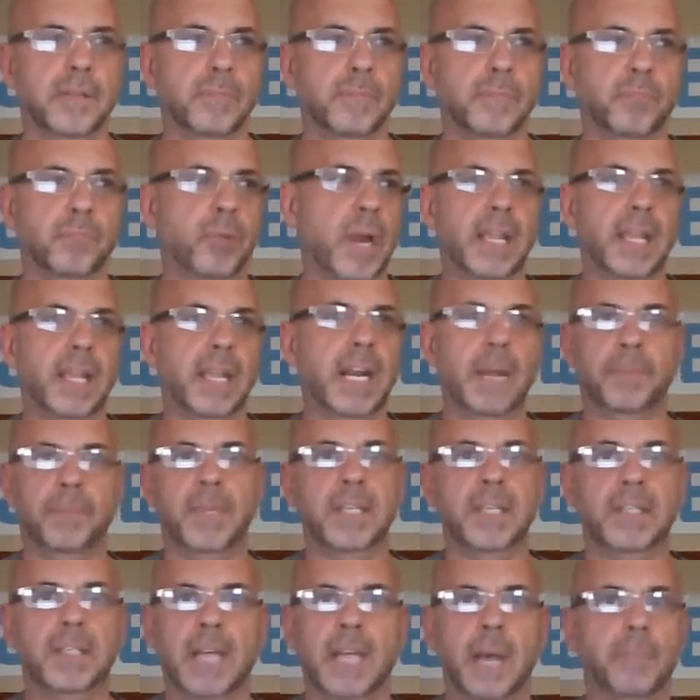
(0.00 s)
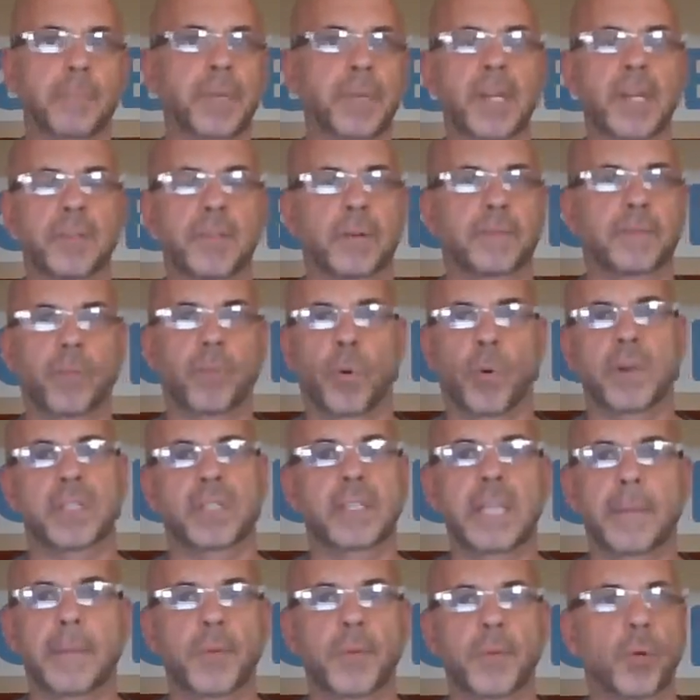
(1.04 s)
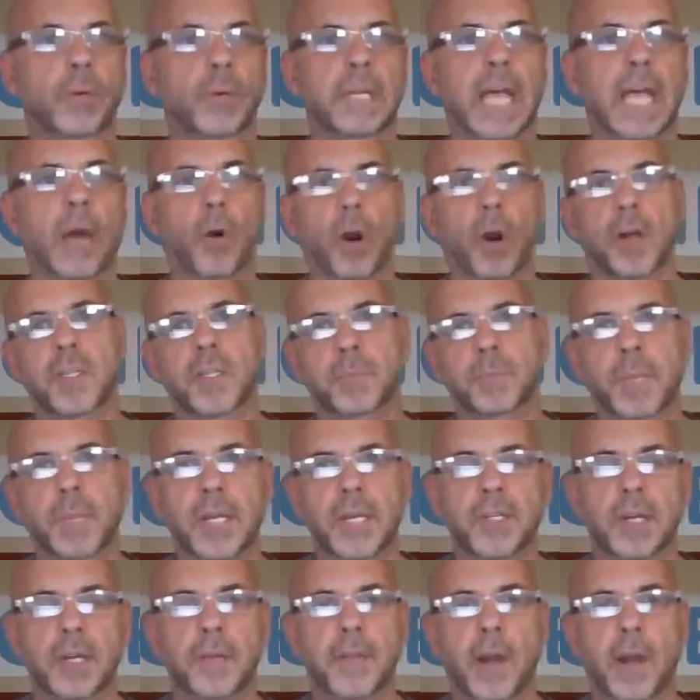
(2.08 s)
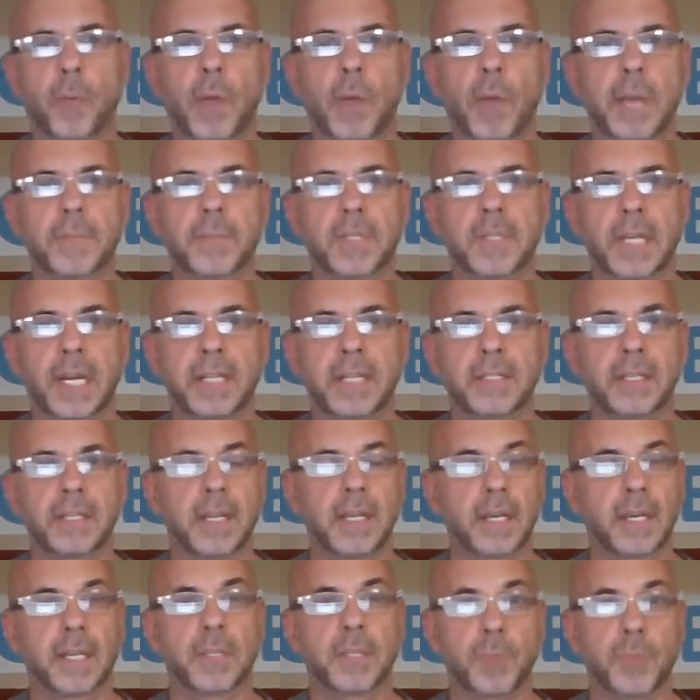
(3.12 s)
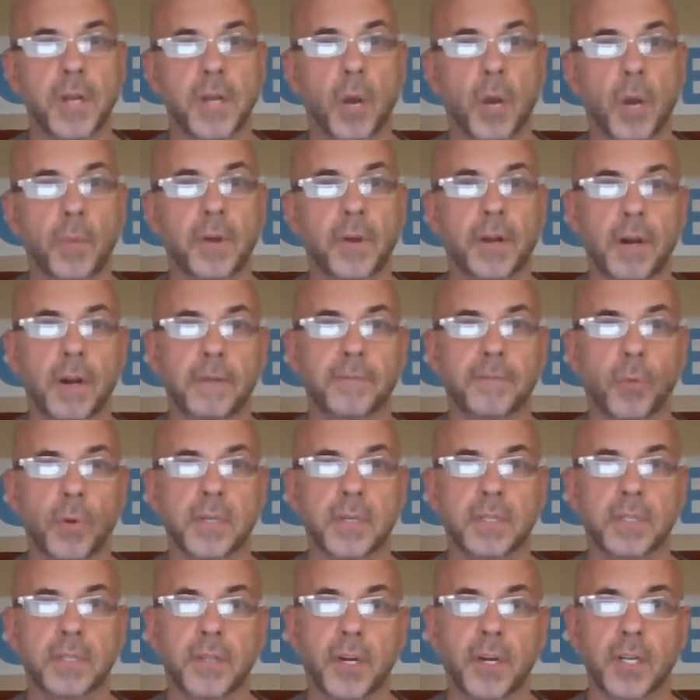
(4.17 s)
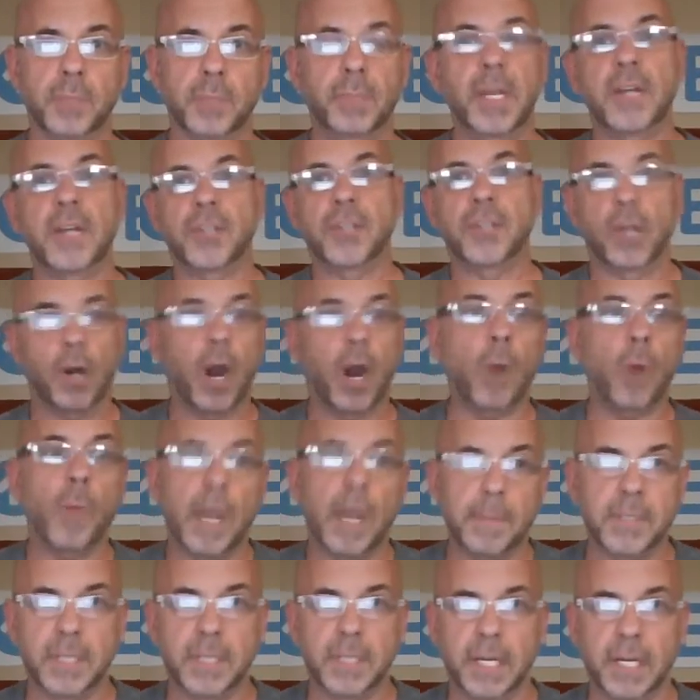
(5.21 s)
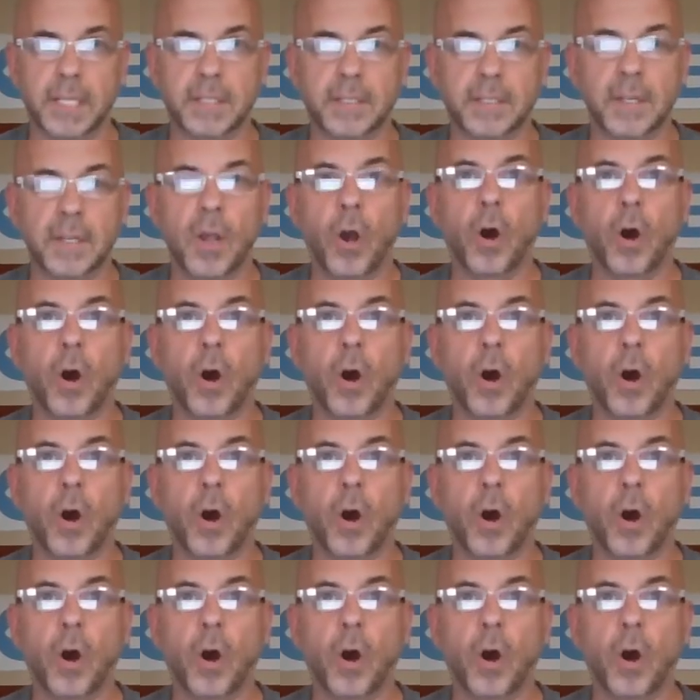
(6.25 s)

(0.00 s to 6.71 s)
breaking up these companies or forcing them to allow our speech on their websites, because we know they're going to force their speech on our websites.